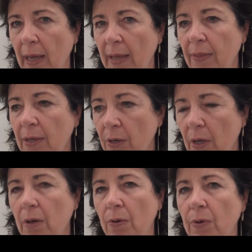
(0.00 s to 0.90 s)
and they
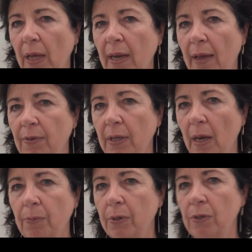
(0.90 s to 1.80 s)
know not having
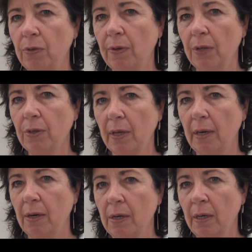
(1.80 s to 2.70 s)
comprehensive health
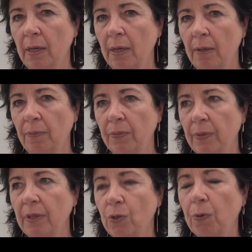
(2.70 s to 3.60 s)
care
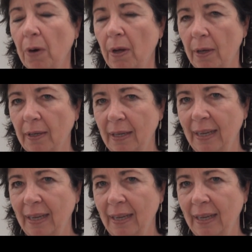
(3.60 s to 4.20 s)
is wrong.